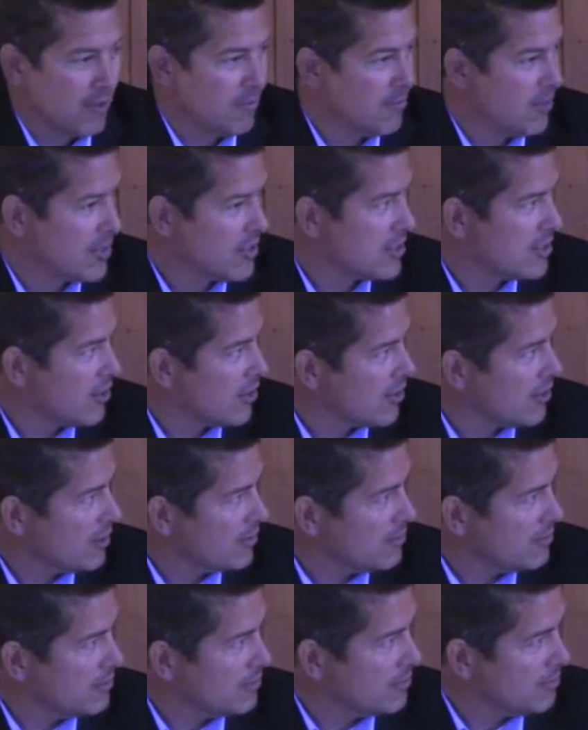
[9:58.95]

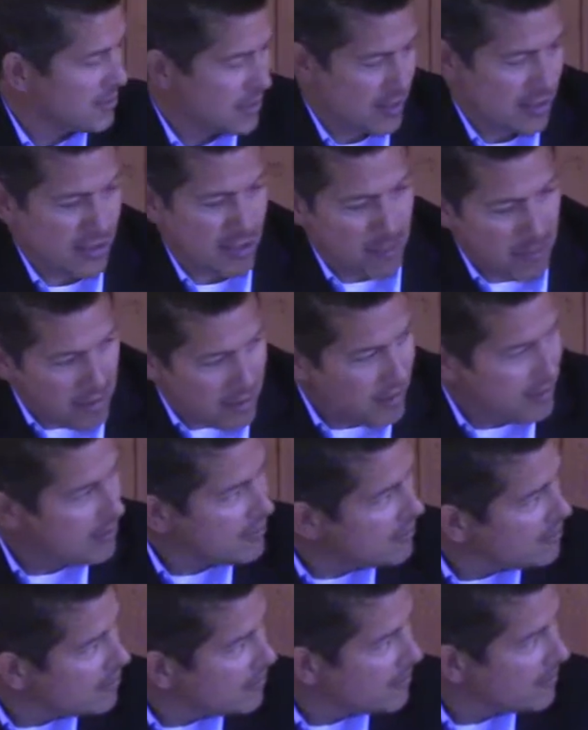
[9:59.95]
Minnesota, Mississippi.
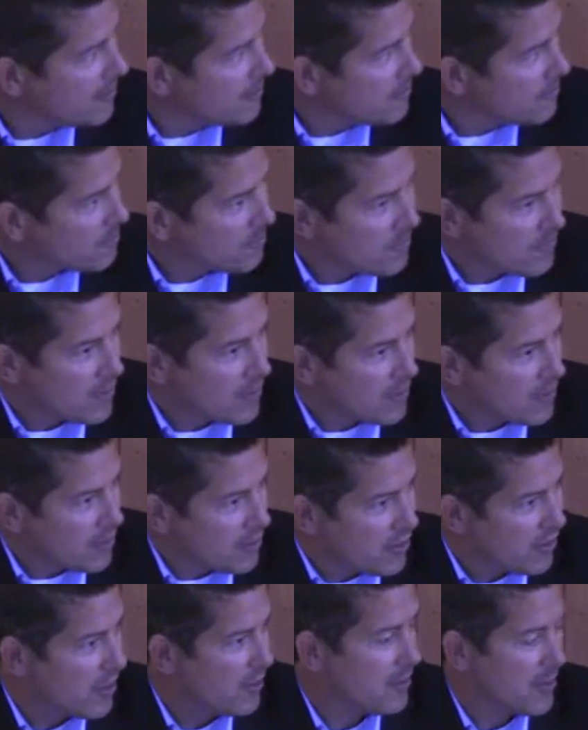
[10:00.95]

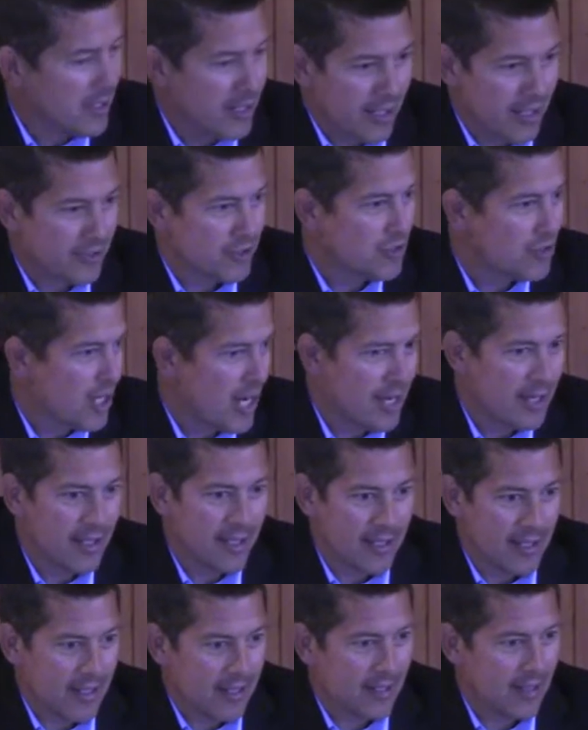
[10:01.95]
You're competing against China,
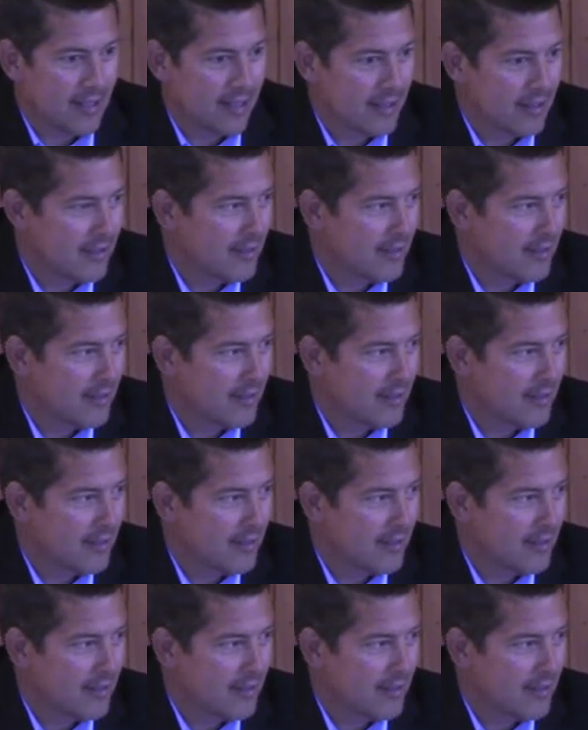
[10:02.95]
India,